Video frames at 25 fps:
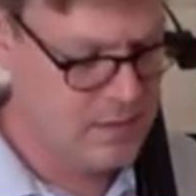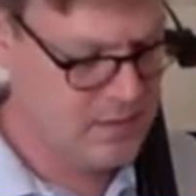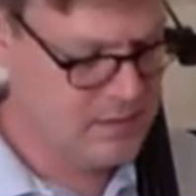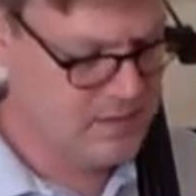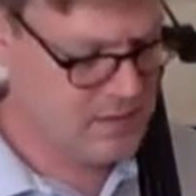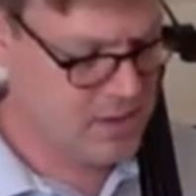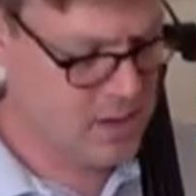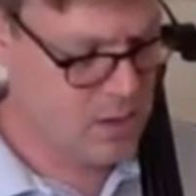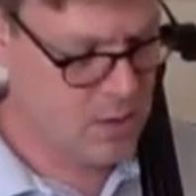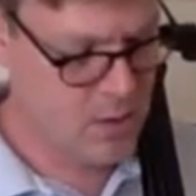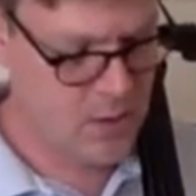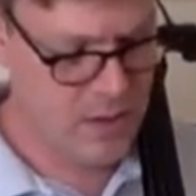
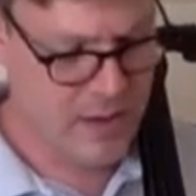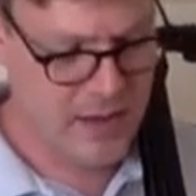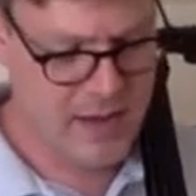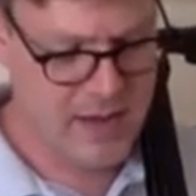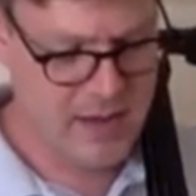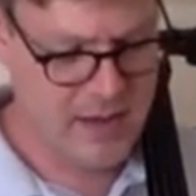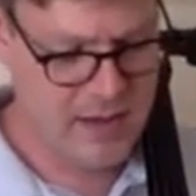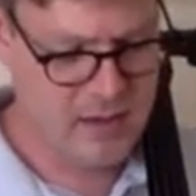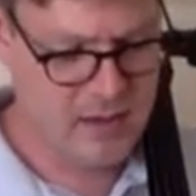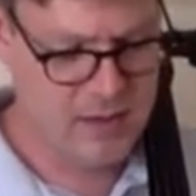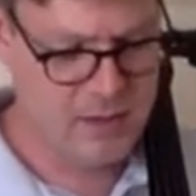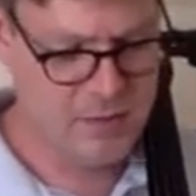So I
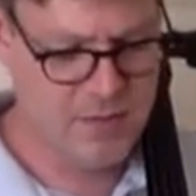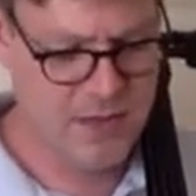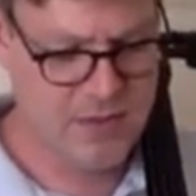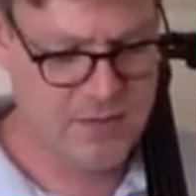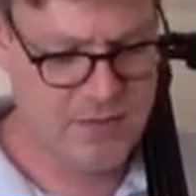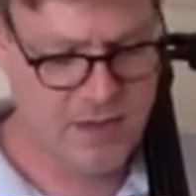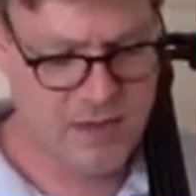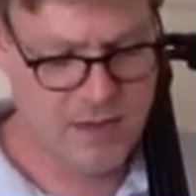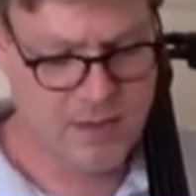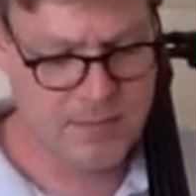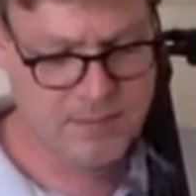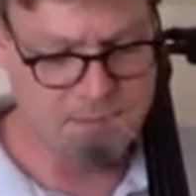had a little bit
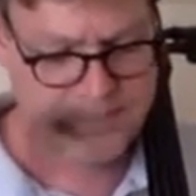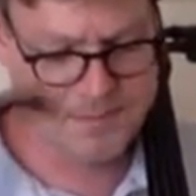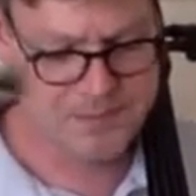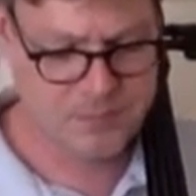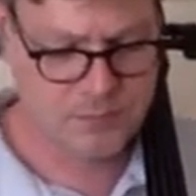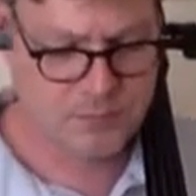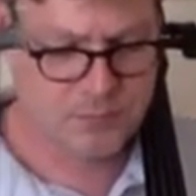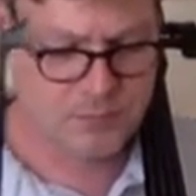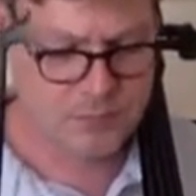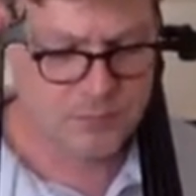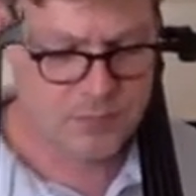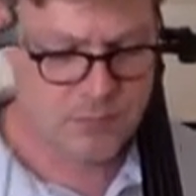of
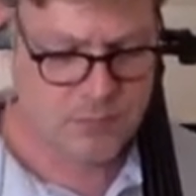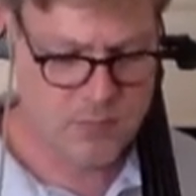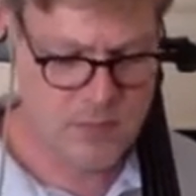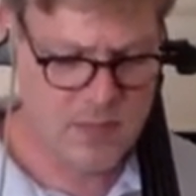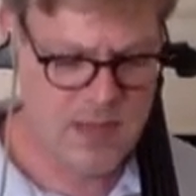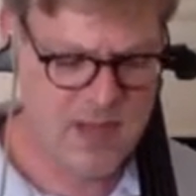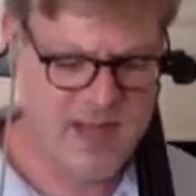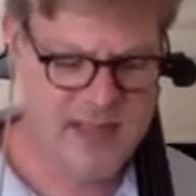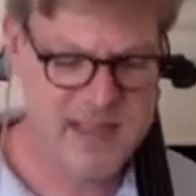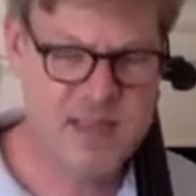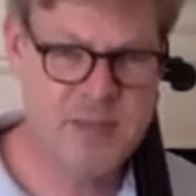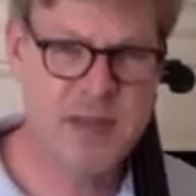
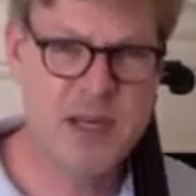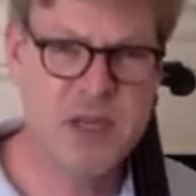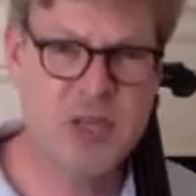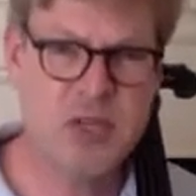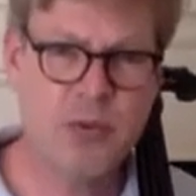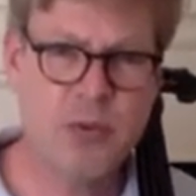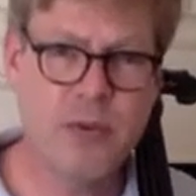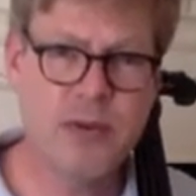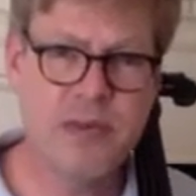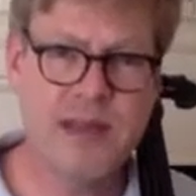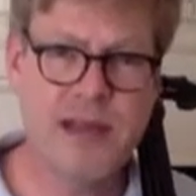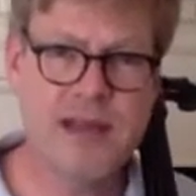had some
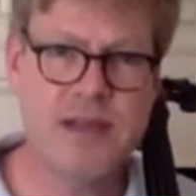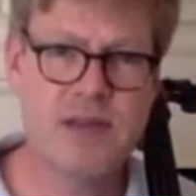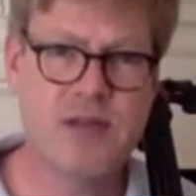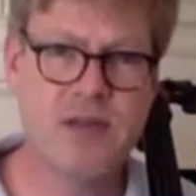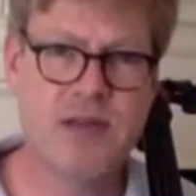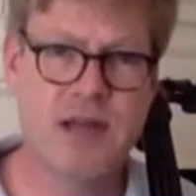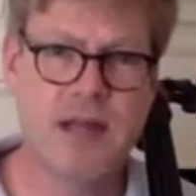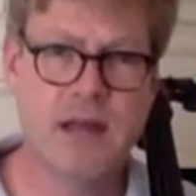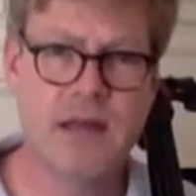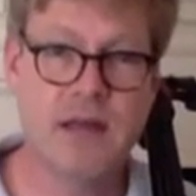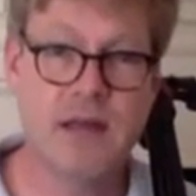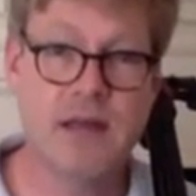issue with that
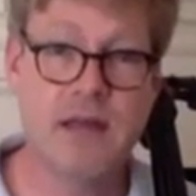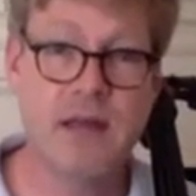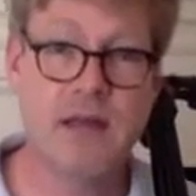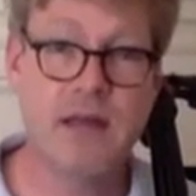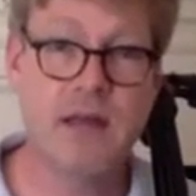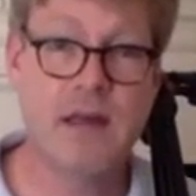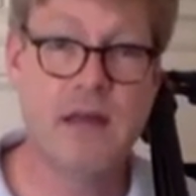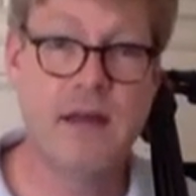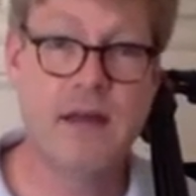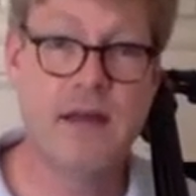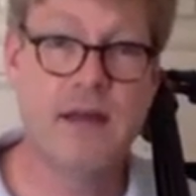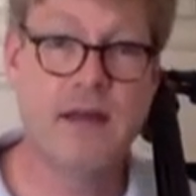
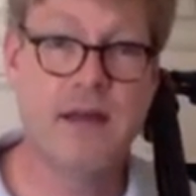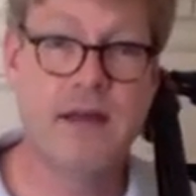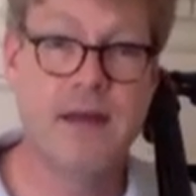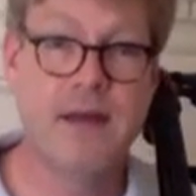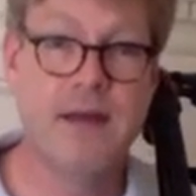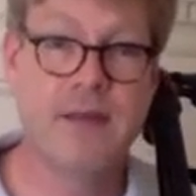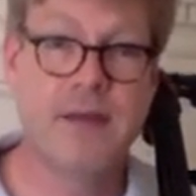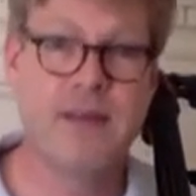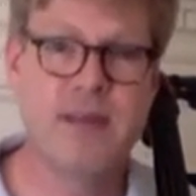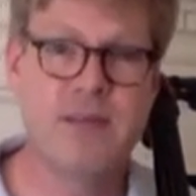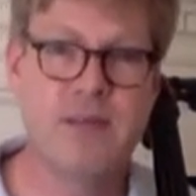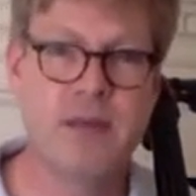tonality, and
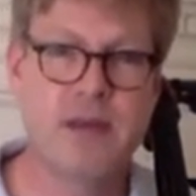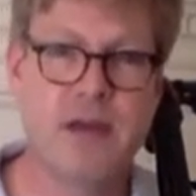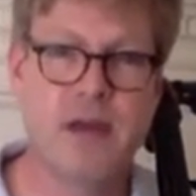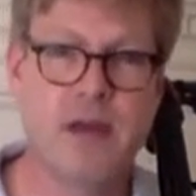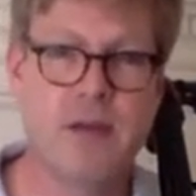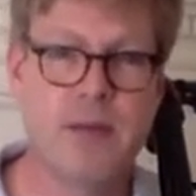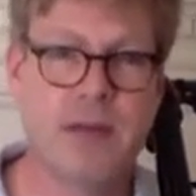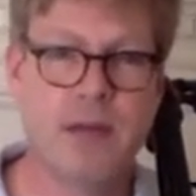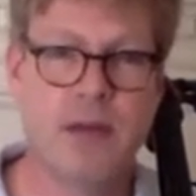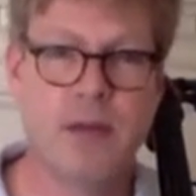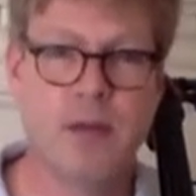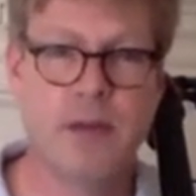that's what
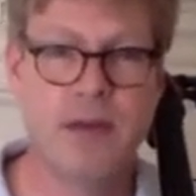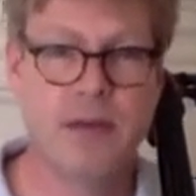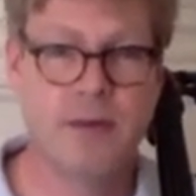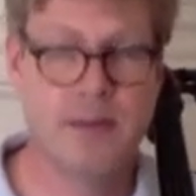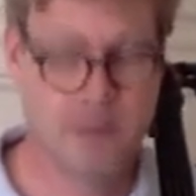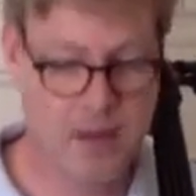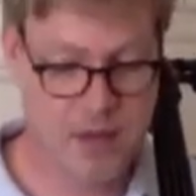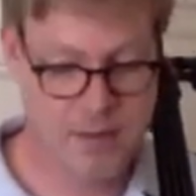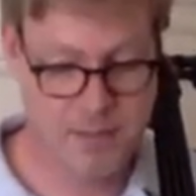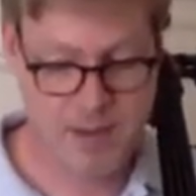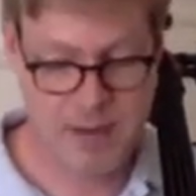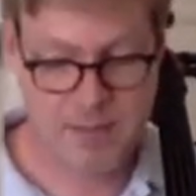got me going
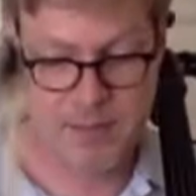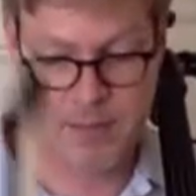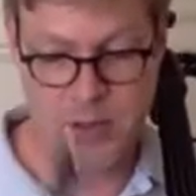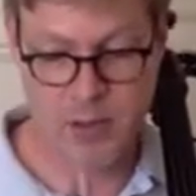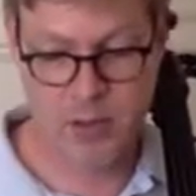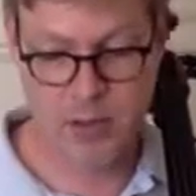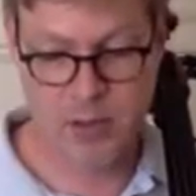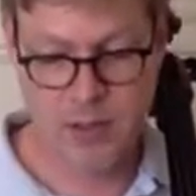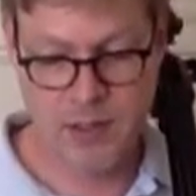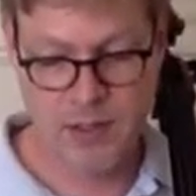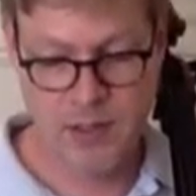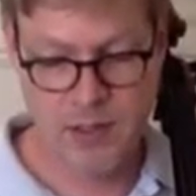on my
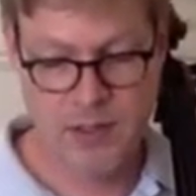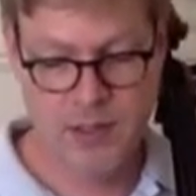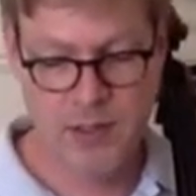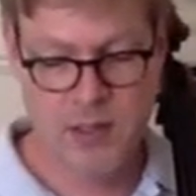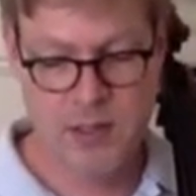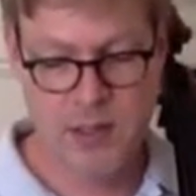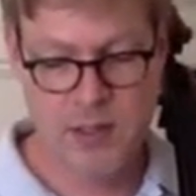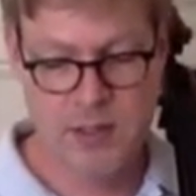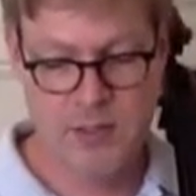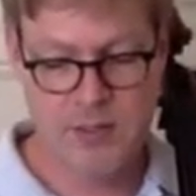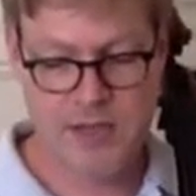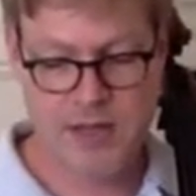bow
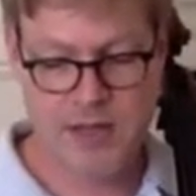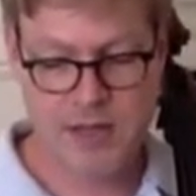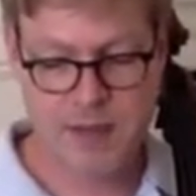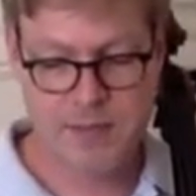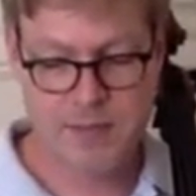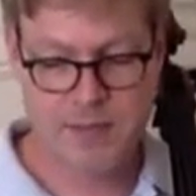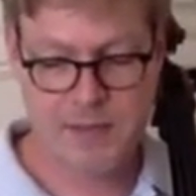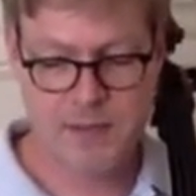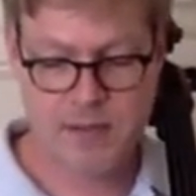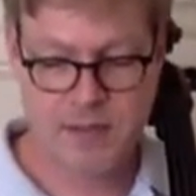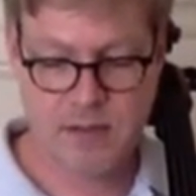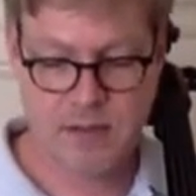
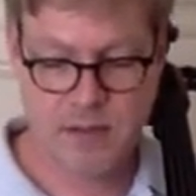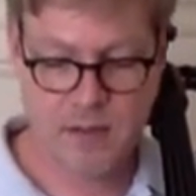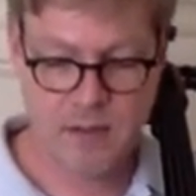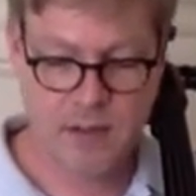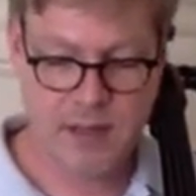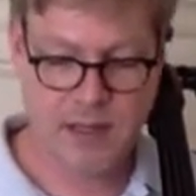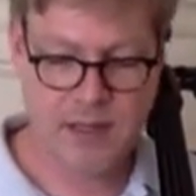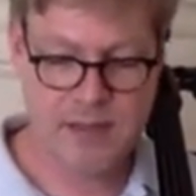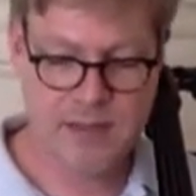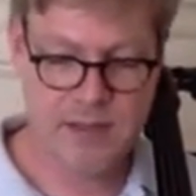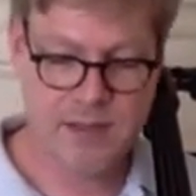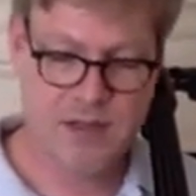checkups.
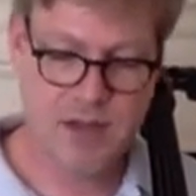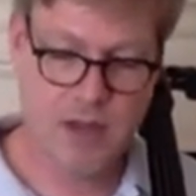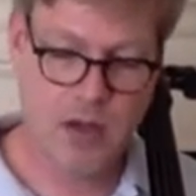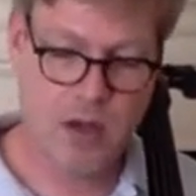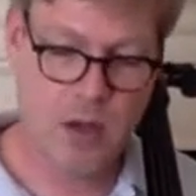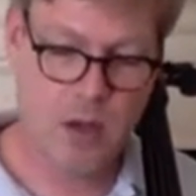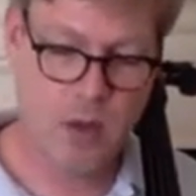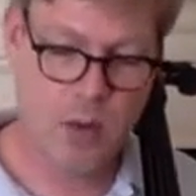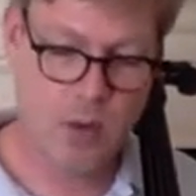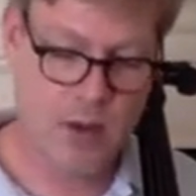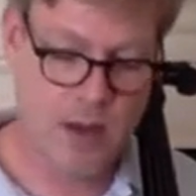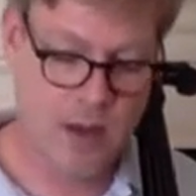Okay,
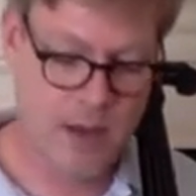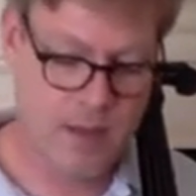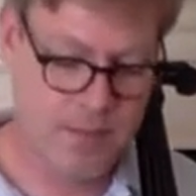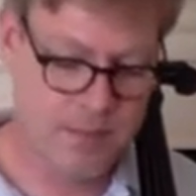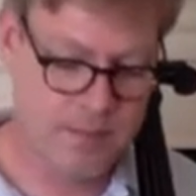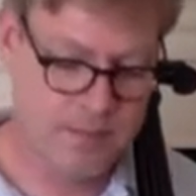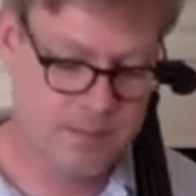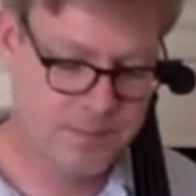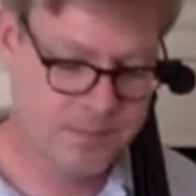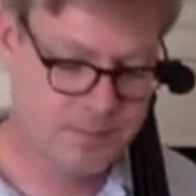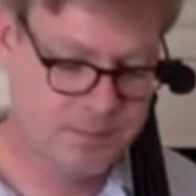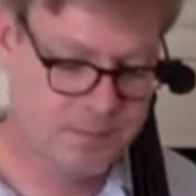
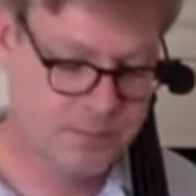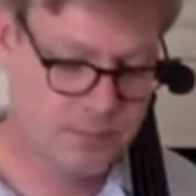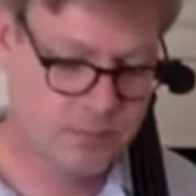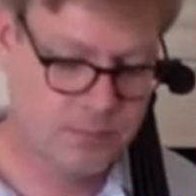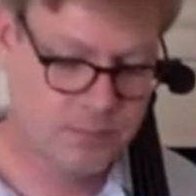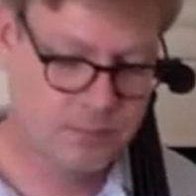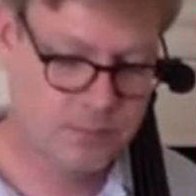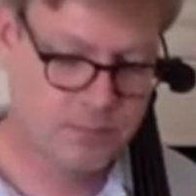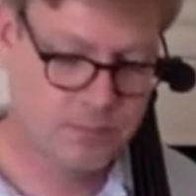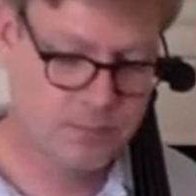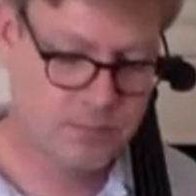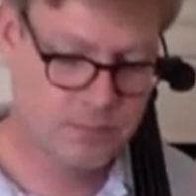so
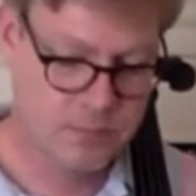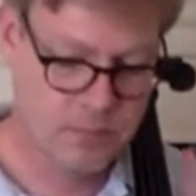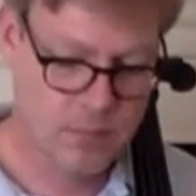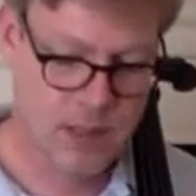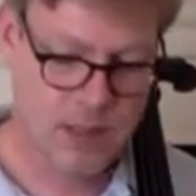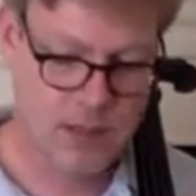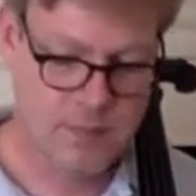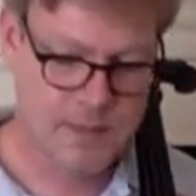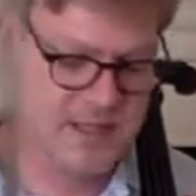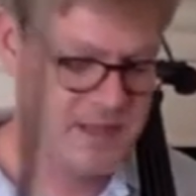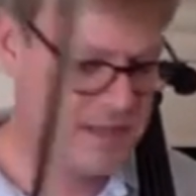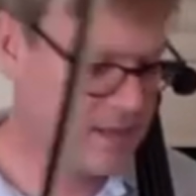
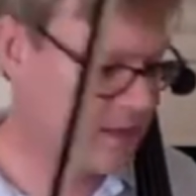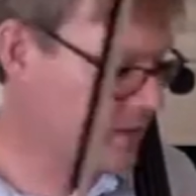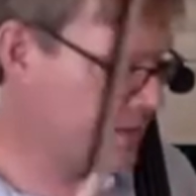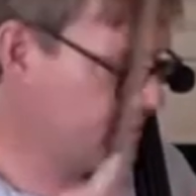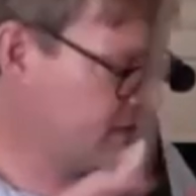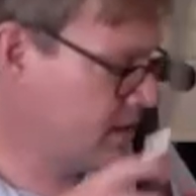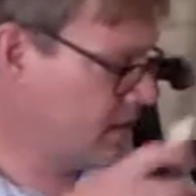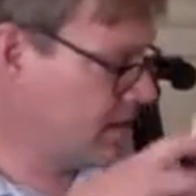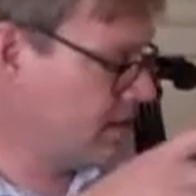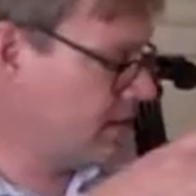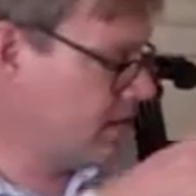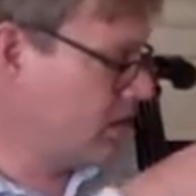let me set
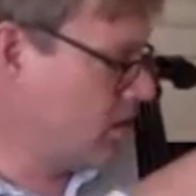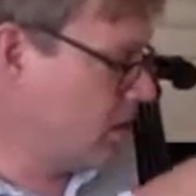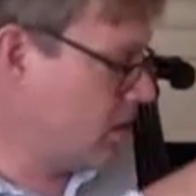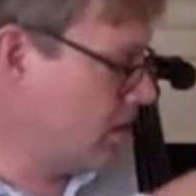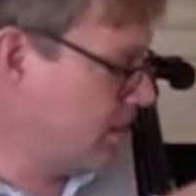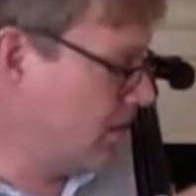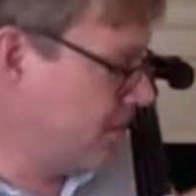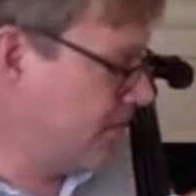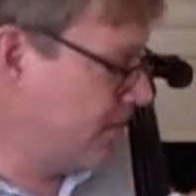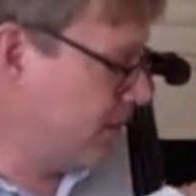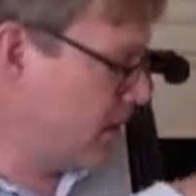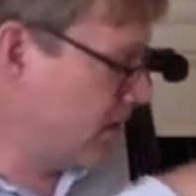aside the
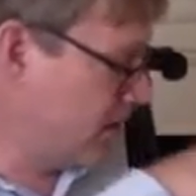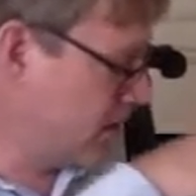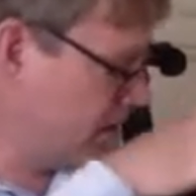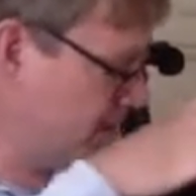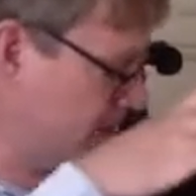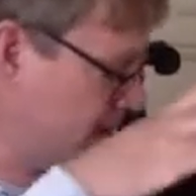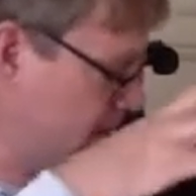carbon fiber